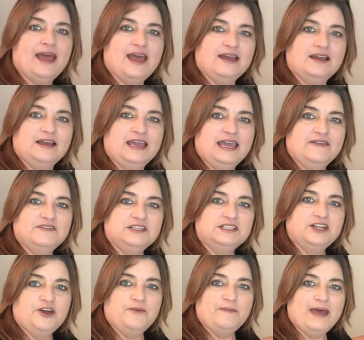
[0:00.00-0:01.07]
bag, a canvas
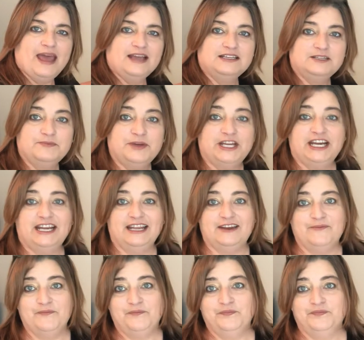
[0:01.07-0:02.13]
tote bag to put it in.
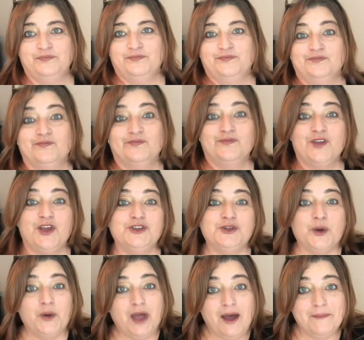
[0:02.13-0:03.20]

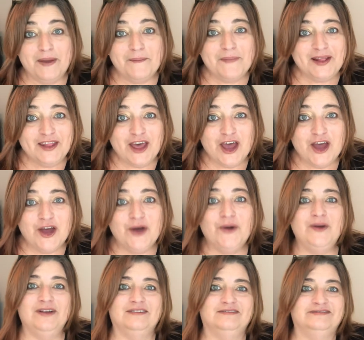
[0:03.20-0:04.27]
So comment below.
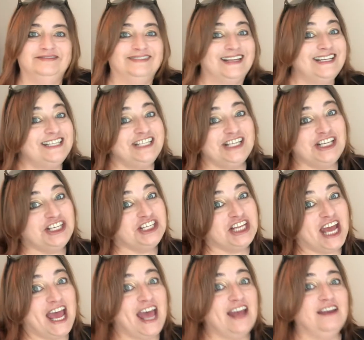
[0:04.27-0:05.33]
Let's chit
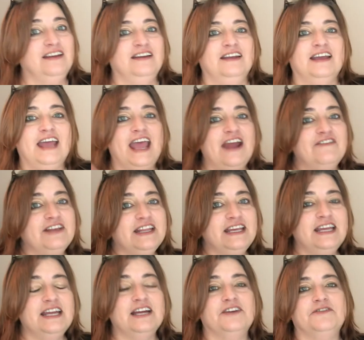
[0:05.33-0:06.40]
chat.
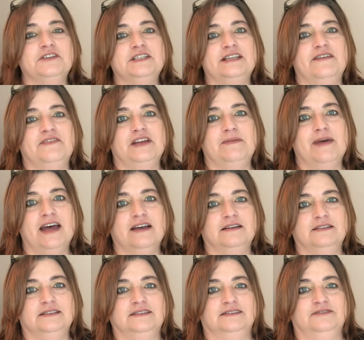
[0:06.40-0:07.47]
Everything here for 70
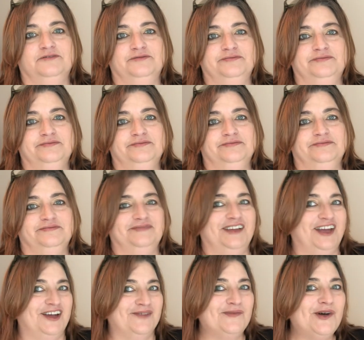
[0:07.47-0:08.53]
bucks.
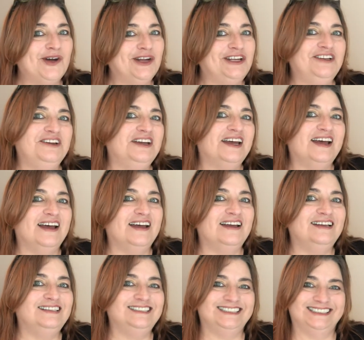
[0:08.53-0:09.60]
Come on, you
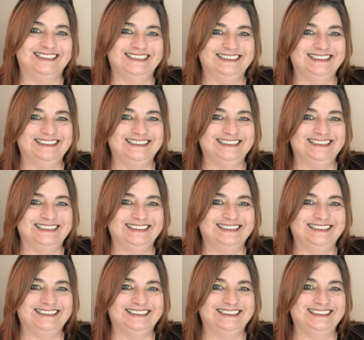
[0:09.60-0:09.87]
guys.